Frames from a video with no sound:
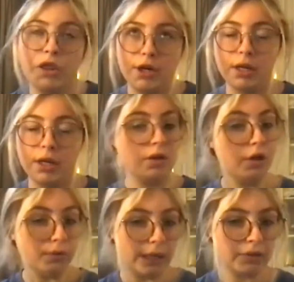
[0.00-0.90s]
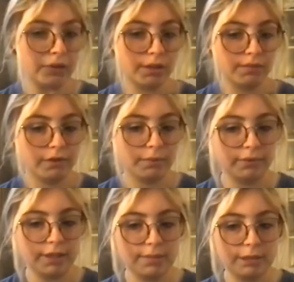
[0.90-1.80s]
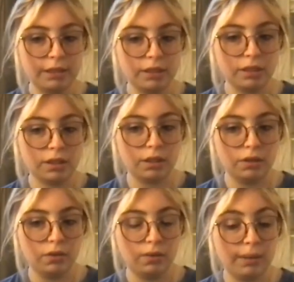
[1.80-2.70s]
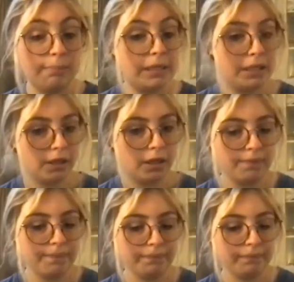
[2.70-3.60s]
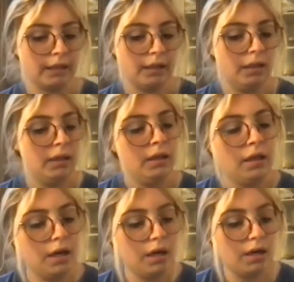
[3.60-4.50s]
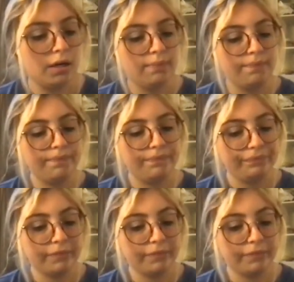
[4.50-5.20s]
30 € round trip from Lisbon to Madeira. Um,